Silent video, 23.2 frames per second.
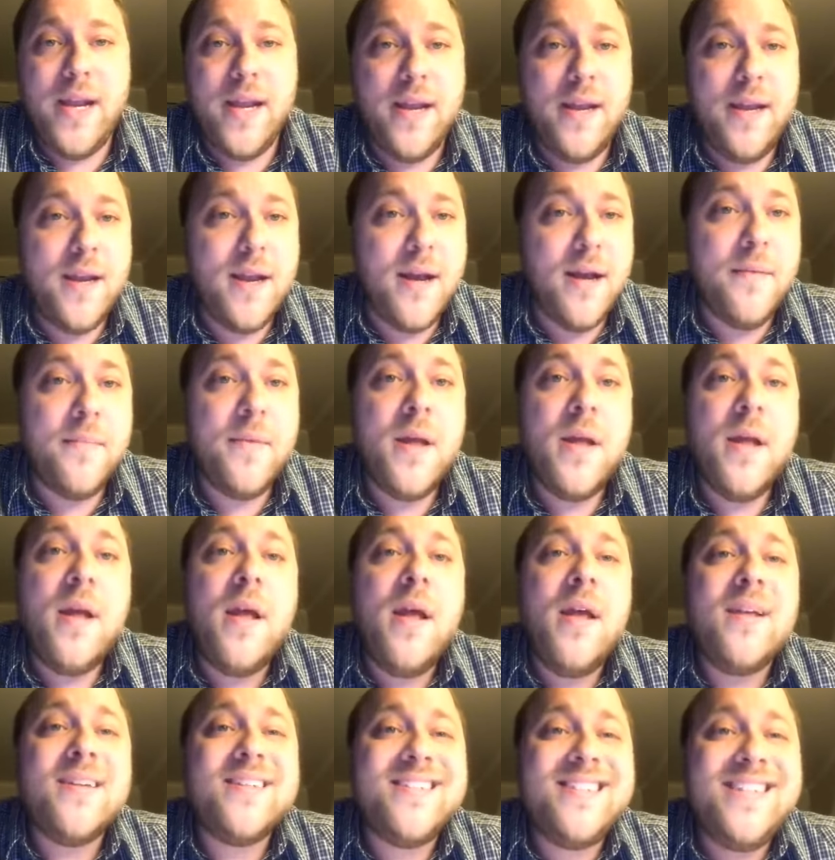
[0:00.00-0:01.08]
can uh,
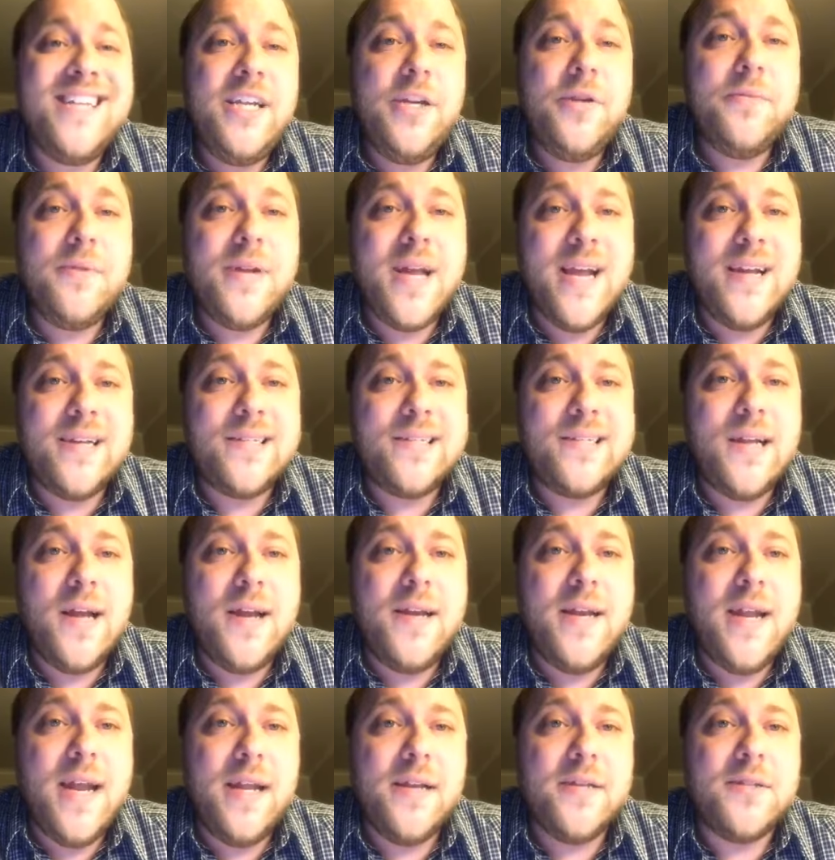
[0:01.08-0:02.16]
see you next Sunday.